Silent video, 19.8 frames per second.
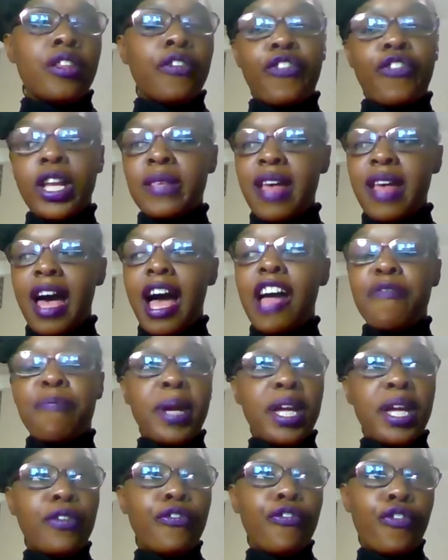the things that
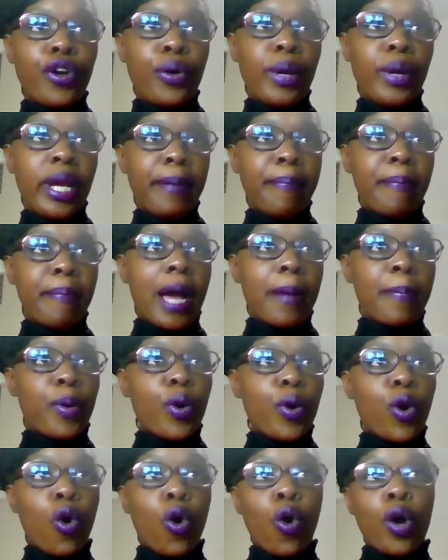I've been through in my
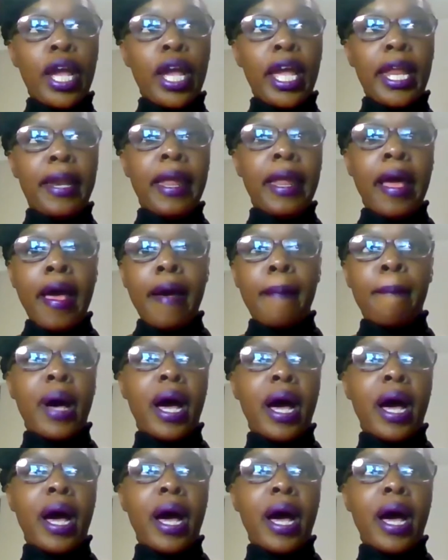book or in